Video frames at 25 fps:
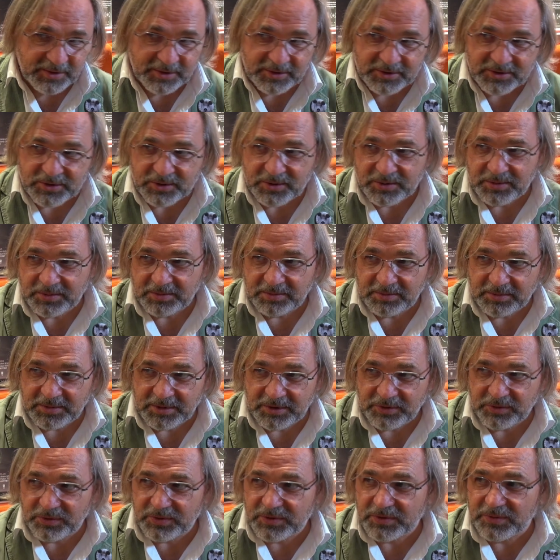
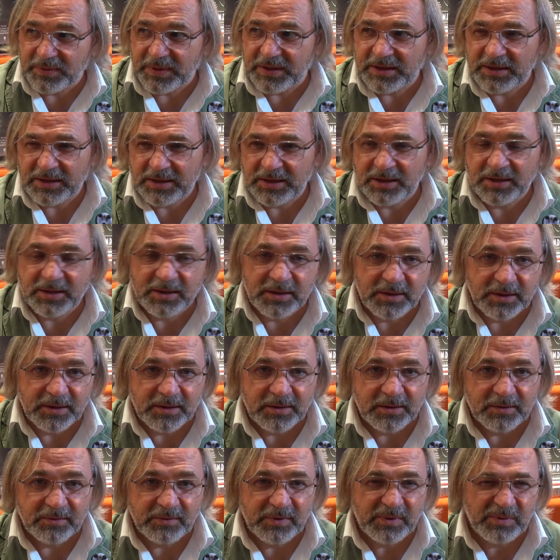it was 1 day.
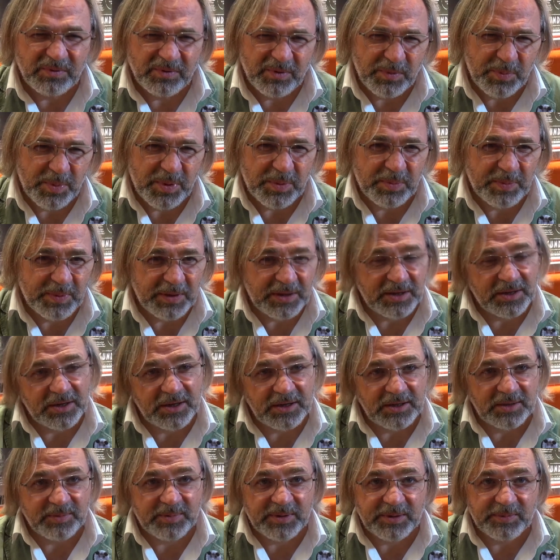We prepare a
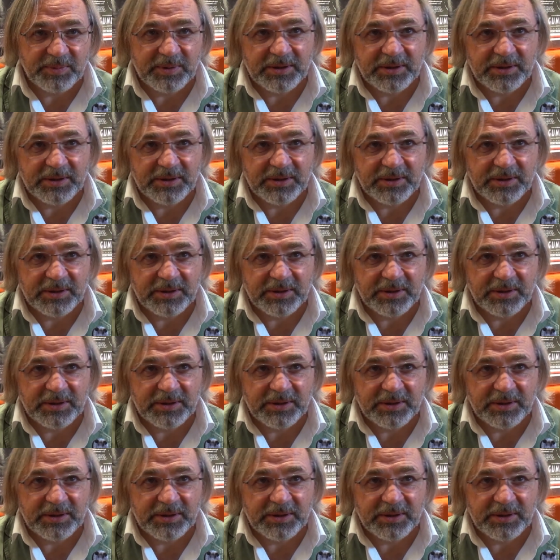little bit,